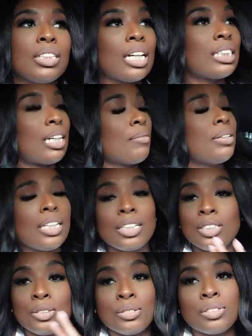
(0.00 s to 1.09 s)
because I've been needing
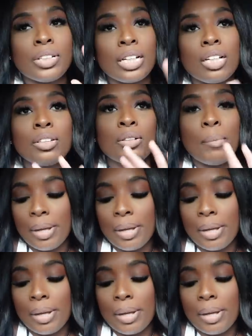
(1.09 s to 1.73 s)
to do this for like a little